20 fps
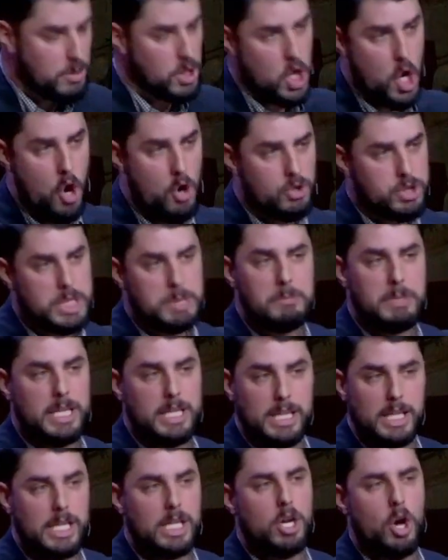but
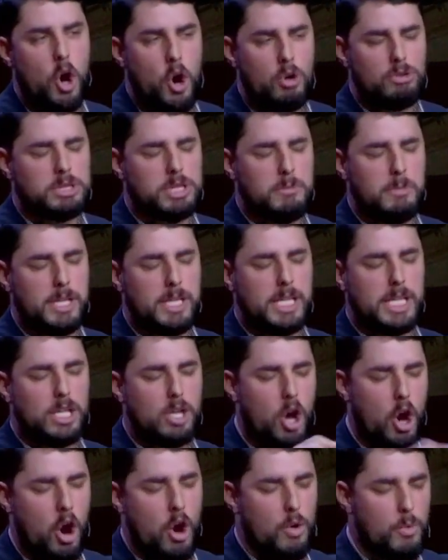ultimately, ultimately,
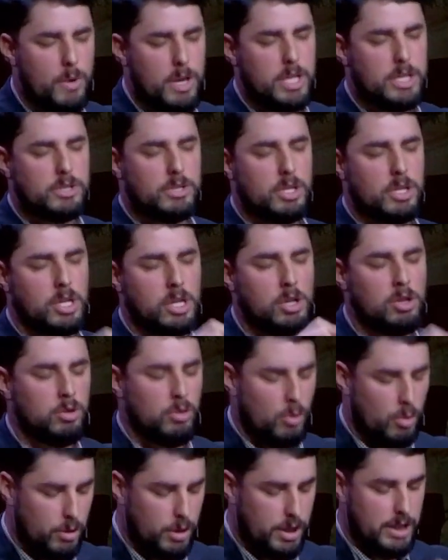and always to the
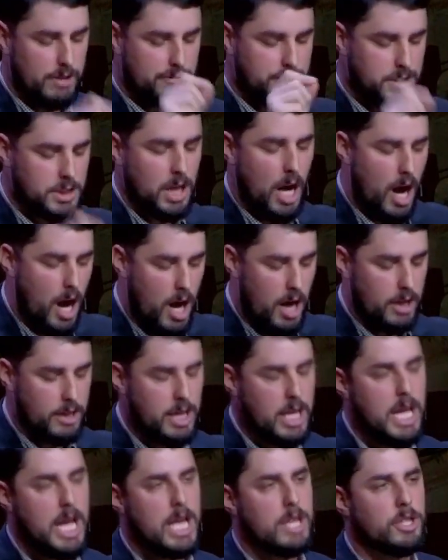glory of
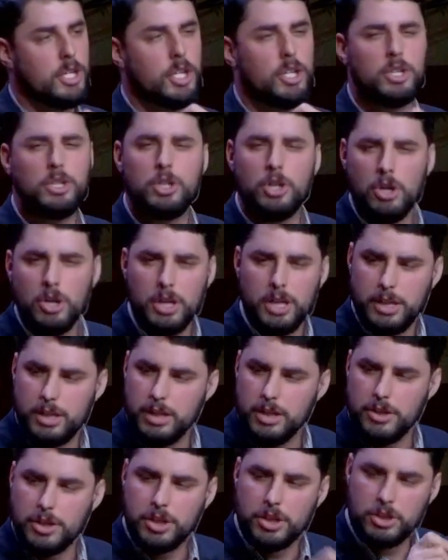God and the
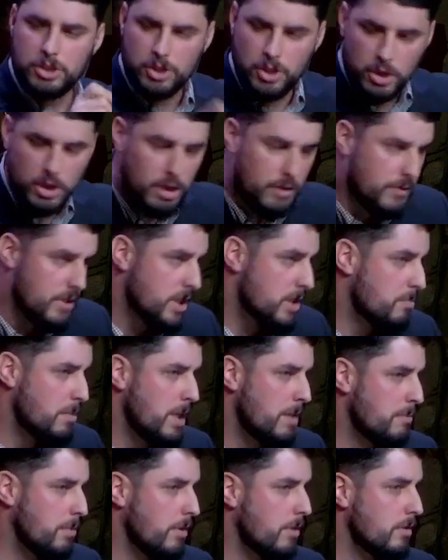good, the good of his
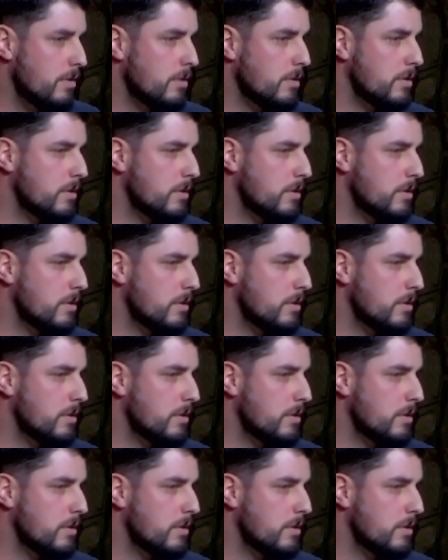people.